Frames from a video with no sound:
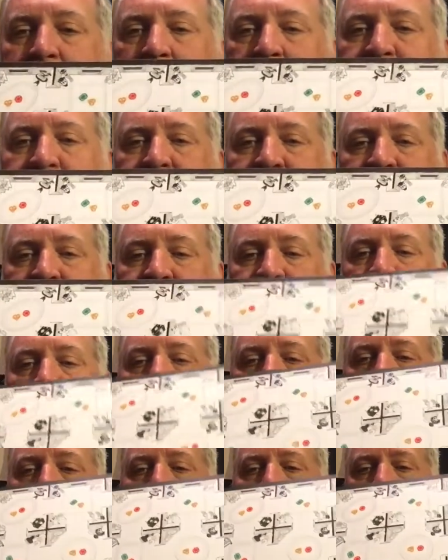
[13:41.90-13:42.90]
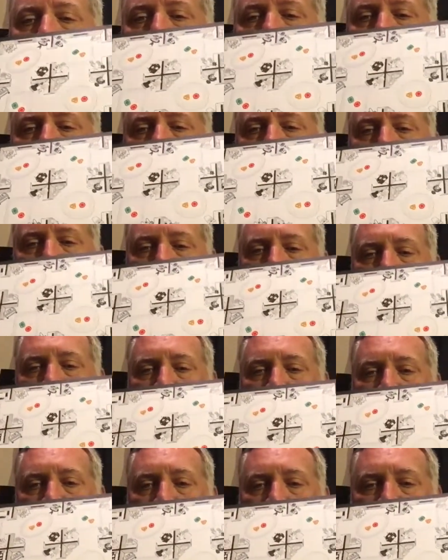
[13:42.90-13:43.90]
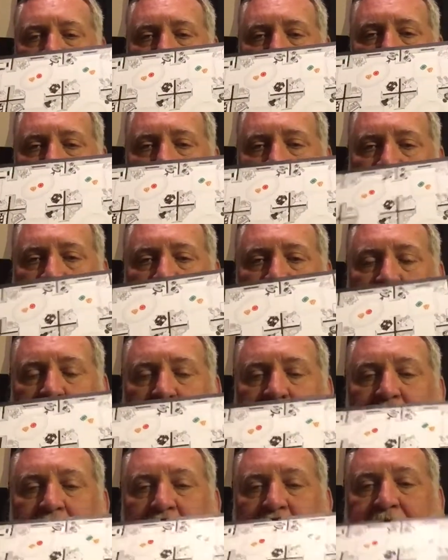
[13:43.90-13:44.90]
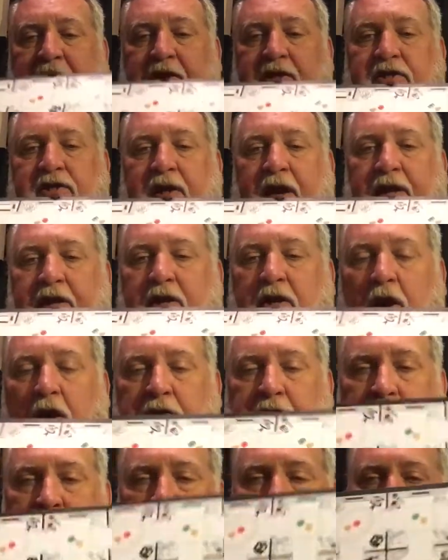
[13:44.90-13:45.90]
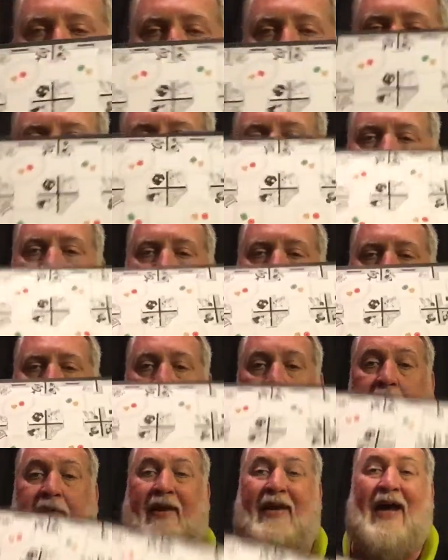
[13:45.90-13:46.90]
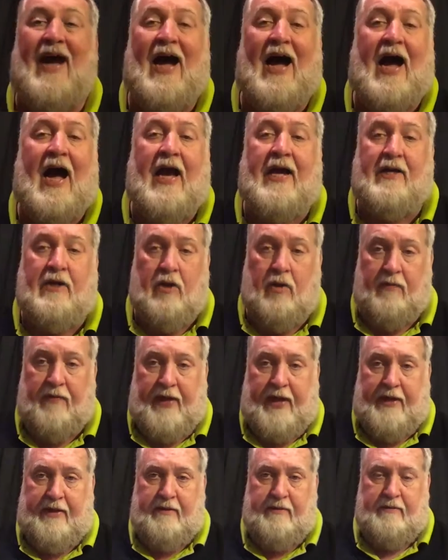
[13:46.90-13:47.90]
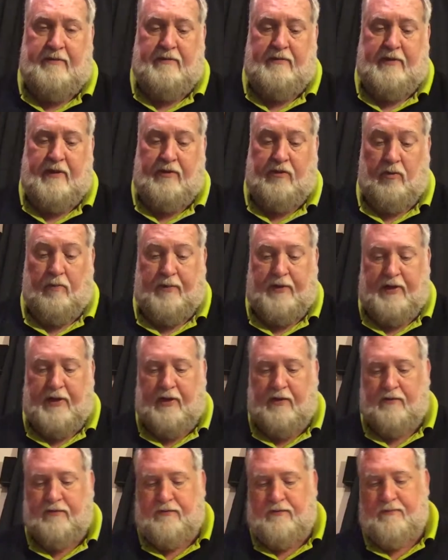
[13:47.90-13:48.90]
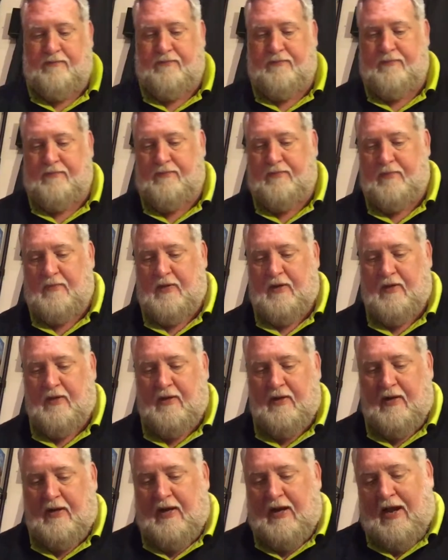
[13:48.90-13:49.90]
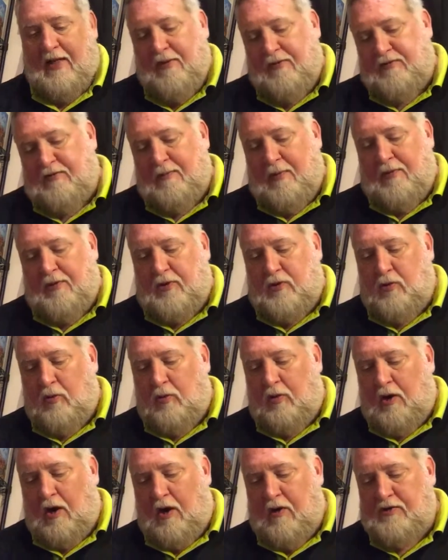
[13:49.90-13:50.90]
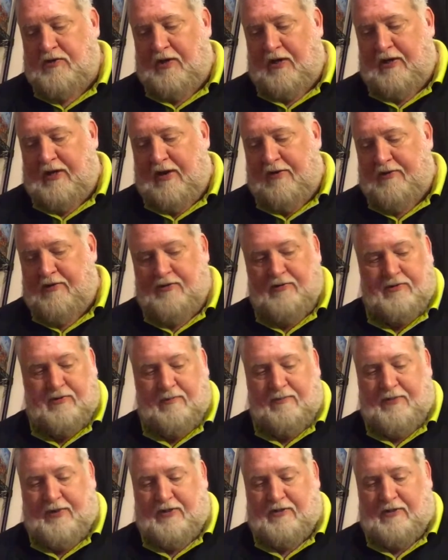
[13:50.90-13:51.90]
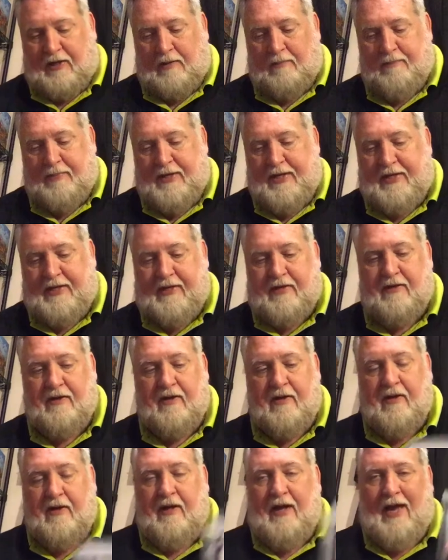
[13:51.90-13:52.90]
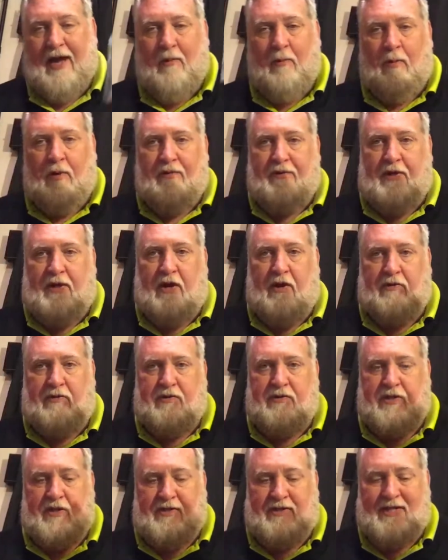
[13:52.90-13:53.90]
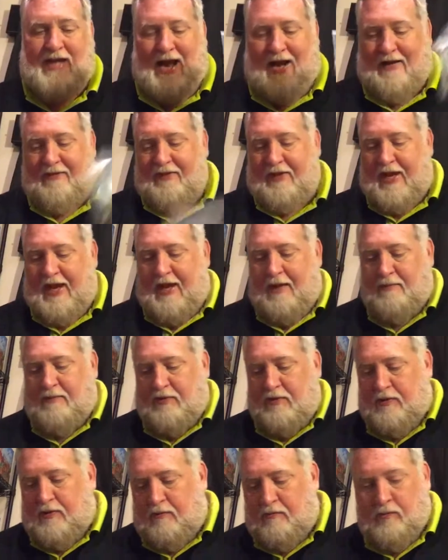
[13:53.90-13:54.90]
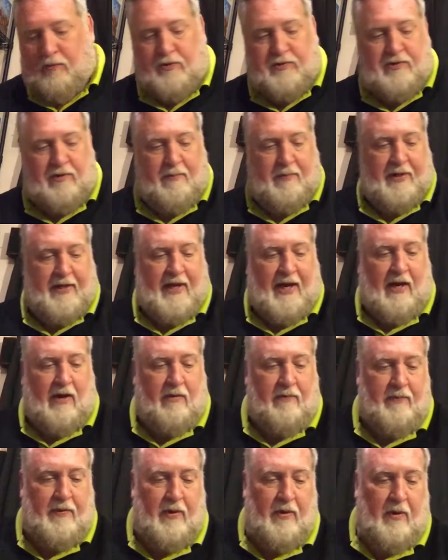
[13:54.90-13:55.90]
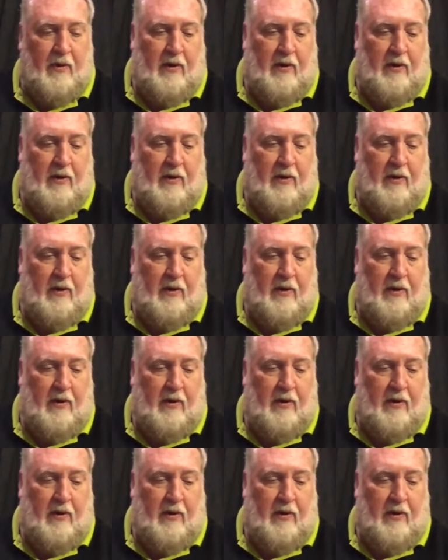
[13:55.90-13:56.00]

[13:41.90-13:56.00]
The person doesn't say, oh yes, everybody gets the answer. They slide a card to me that says yes or no, and then I know that, and nobody else. There's some other cool cards that allow you to do some things like peeking at one of the characters that's not in the game, so you can rule somebody out,